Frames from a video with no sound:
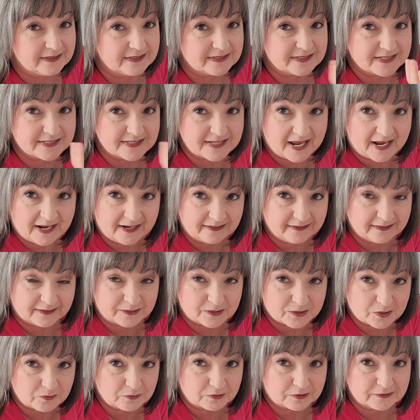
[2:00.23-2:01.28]
This is
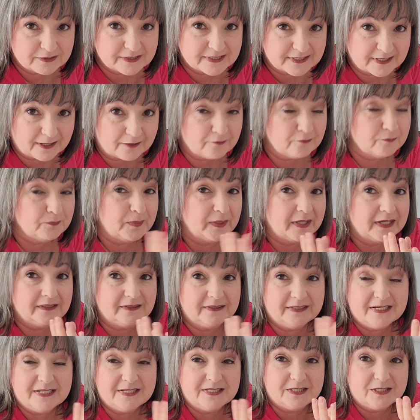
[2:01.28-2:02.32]
anecdotal stuff, but at
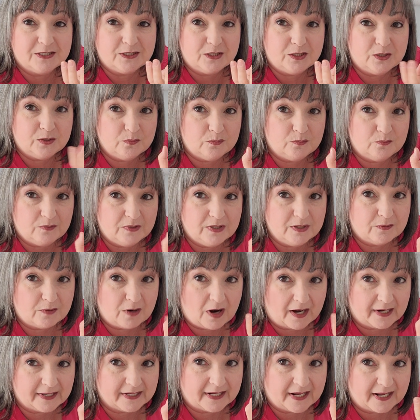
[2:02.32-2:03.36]
least you
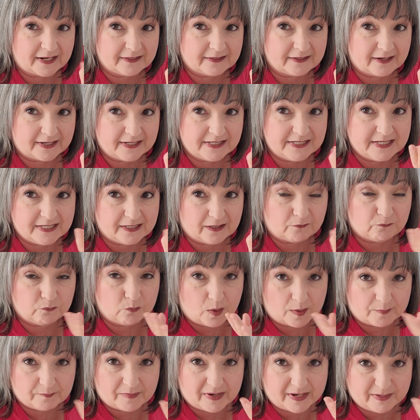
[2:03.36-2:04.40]
kind of get an idea of
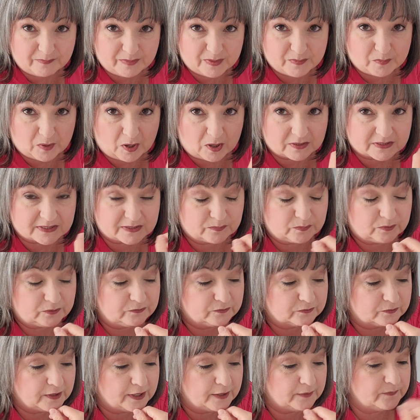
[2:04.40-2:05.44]
what might be possible
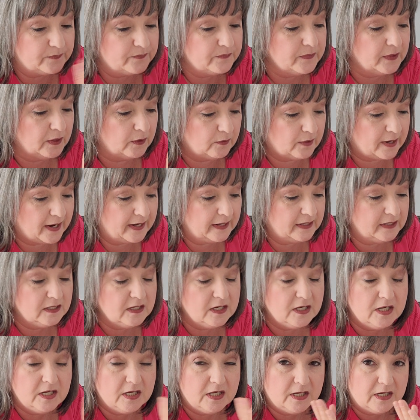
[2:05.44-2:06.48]
for you. Okay.
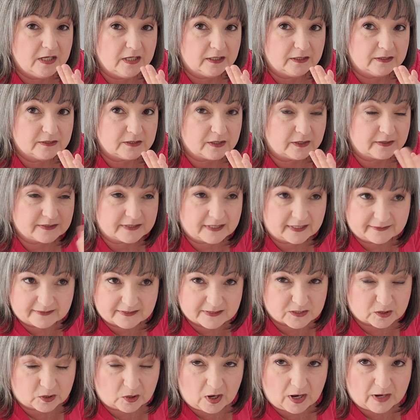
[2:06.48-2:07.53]
So I was at
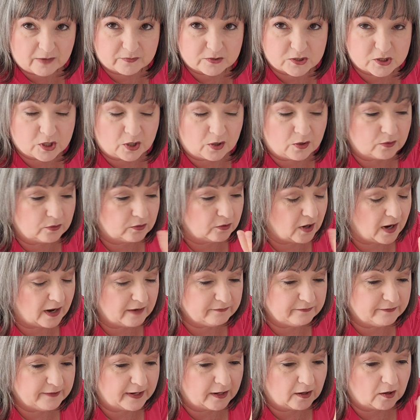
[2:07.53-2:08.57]
this craft
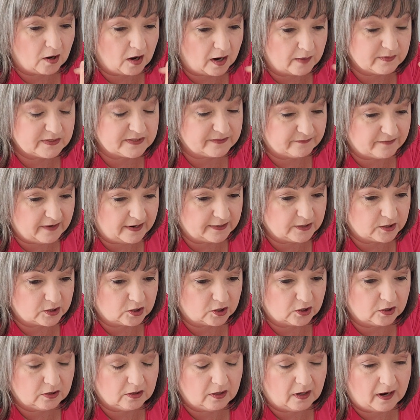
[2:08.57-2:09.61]
fair. I was a
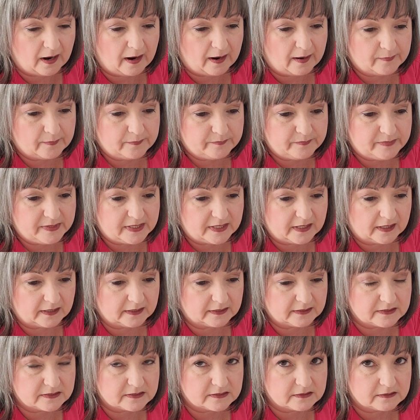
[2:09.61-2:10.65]
vendor
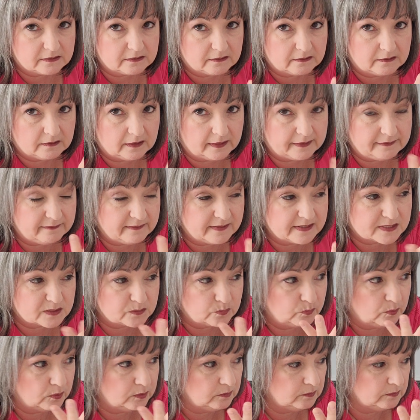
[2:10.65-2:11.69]
because, and this
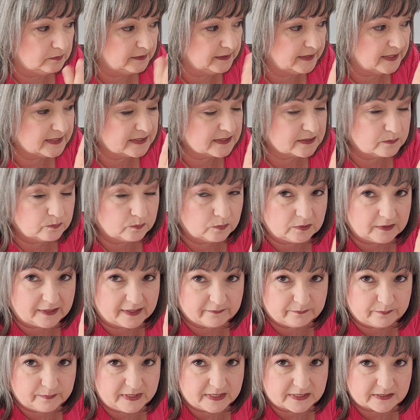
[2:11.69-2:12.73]
will
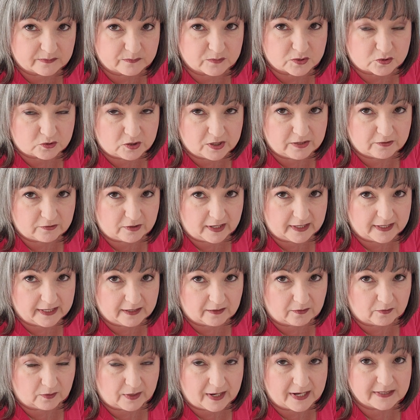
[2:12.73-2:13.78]
give me some street cred
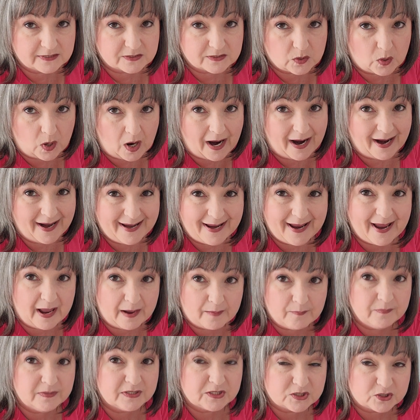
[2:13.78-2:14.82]
here. Okay, so I
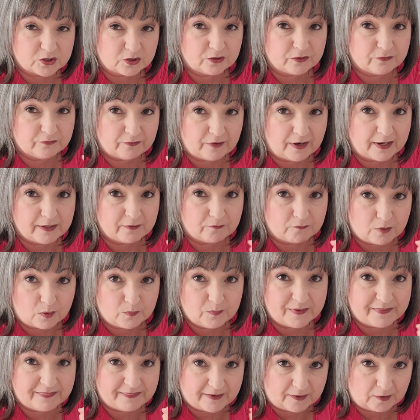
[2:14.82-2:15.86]
am a certified
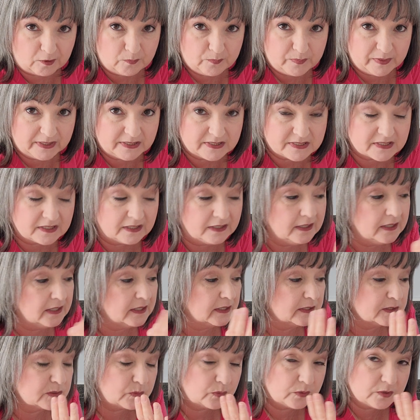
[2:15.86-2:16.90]
aromatherapist
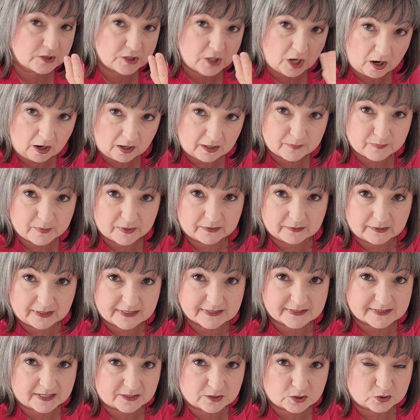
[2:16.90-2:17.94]
because we're going to talk about
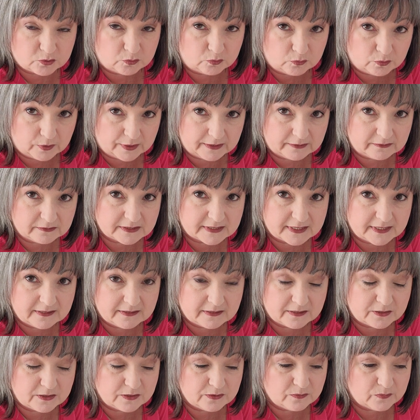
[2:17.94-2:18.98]
essential oils in
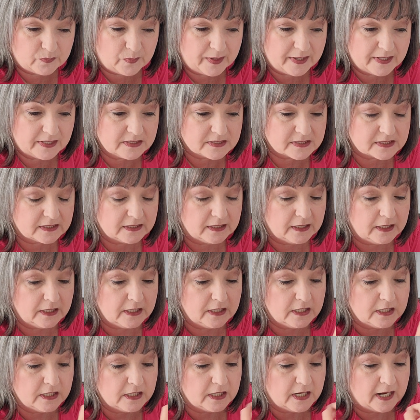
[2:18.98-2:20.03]
the toothpaste,
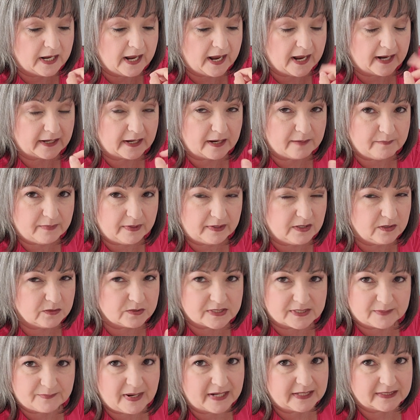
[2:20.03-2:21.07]
and I
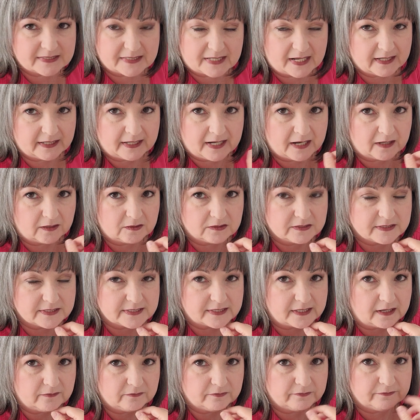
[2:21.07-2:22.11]
used to make skincare and
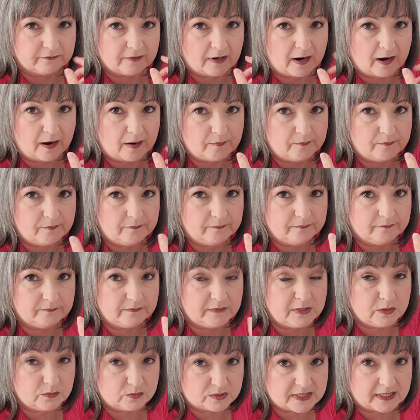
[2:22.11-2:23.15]
stuff
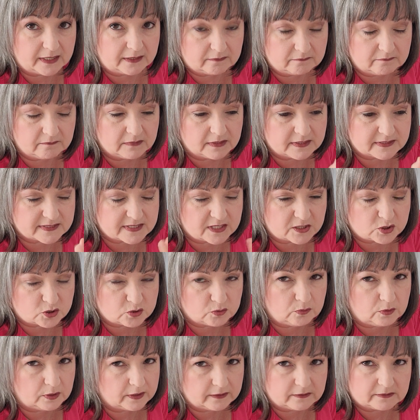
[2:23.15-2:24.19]
using
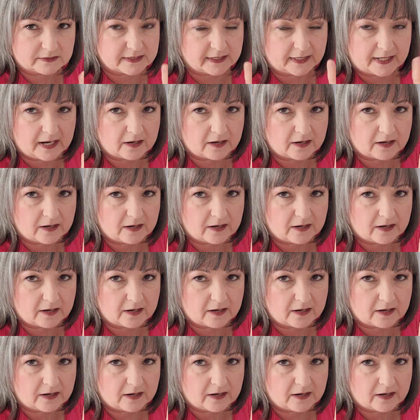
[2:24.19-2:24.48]
essential oils and